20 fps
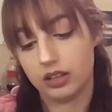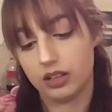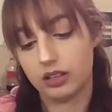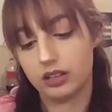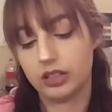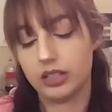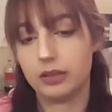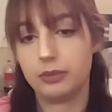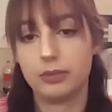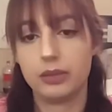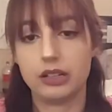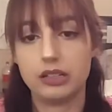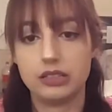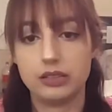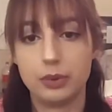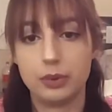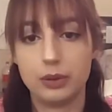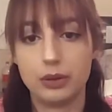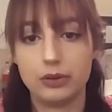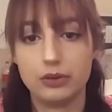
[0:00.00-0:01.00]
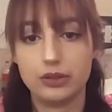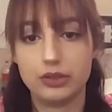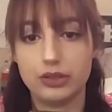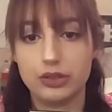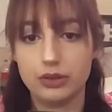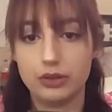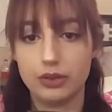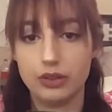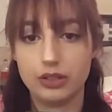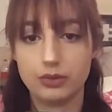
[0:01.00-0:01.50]
Gleam as opposed
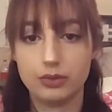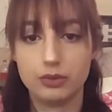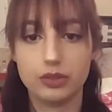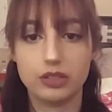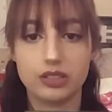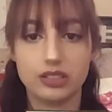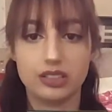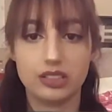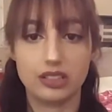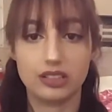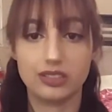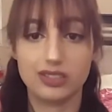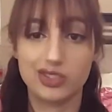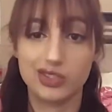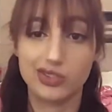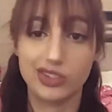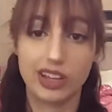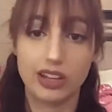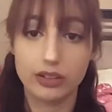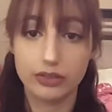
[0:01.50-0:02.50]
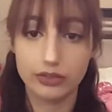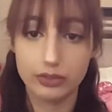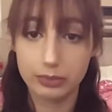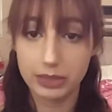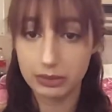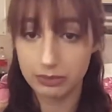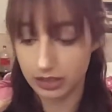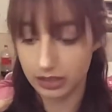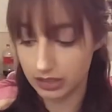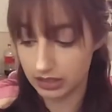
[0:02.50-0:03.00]
to this one because it's a little too yellow for
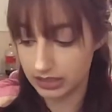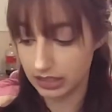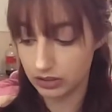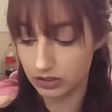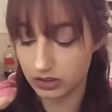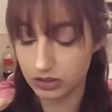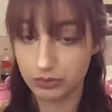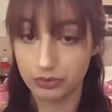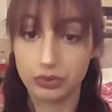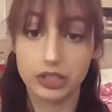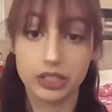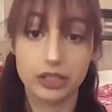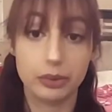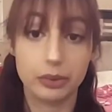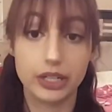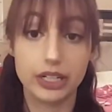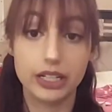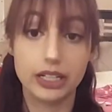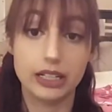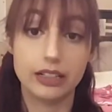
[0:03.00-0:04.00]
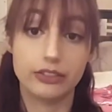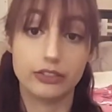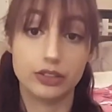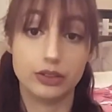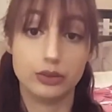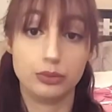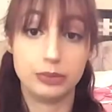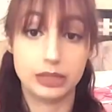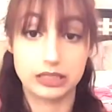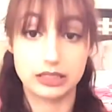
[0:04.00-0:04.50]
me, but it's actually really pretty if
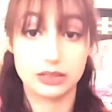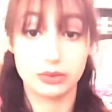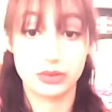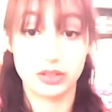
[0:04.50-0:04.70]
you mix it